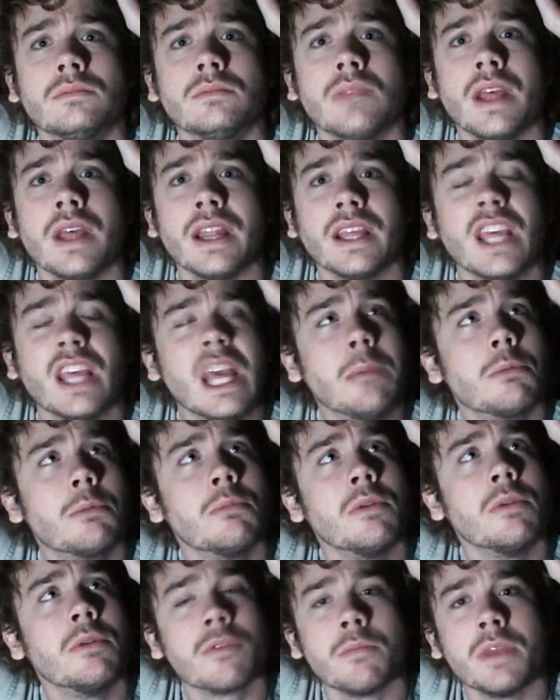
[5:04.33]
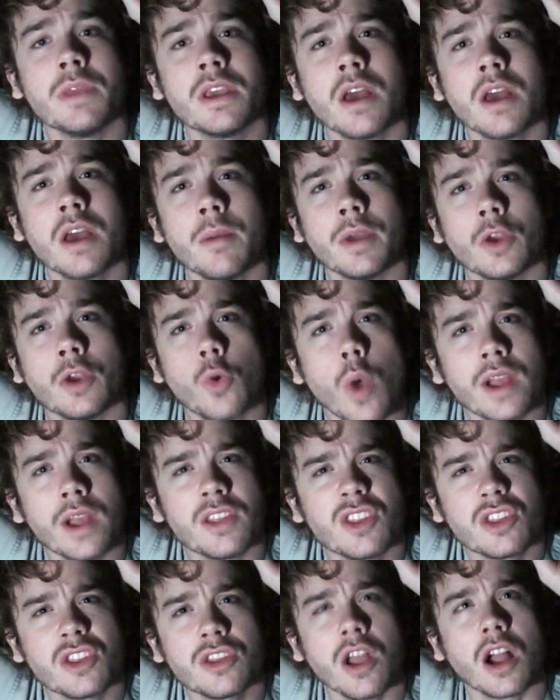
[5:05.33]
and it keeps me from becoming quite
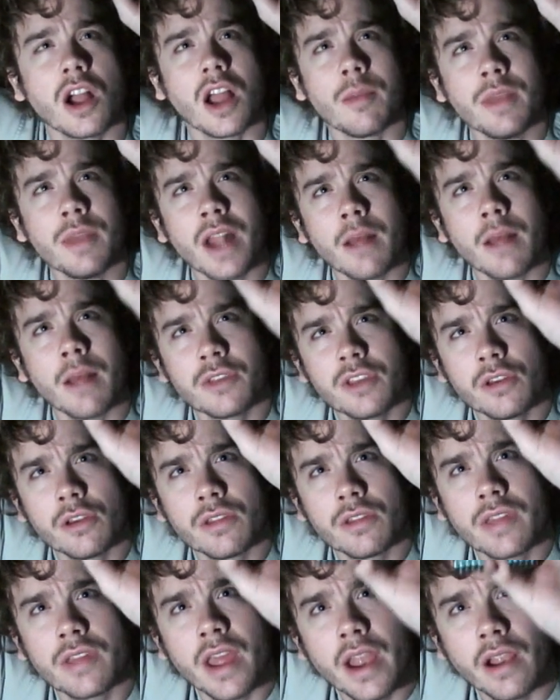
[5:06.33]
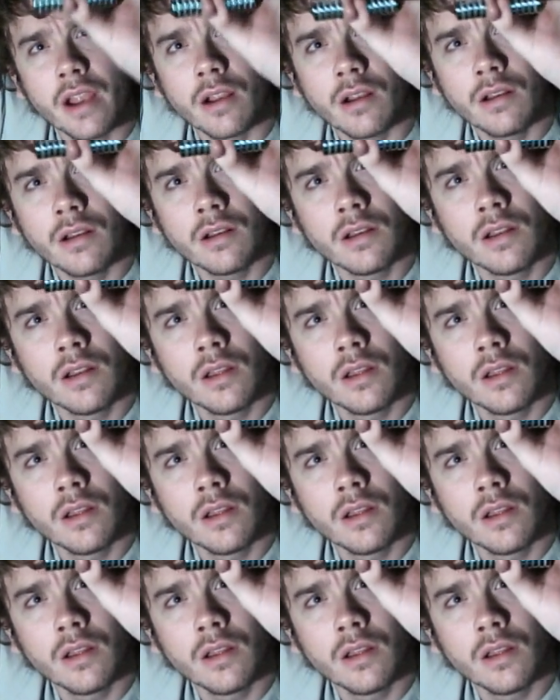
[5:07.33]
stuck. I mean, I'm still there,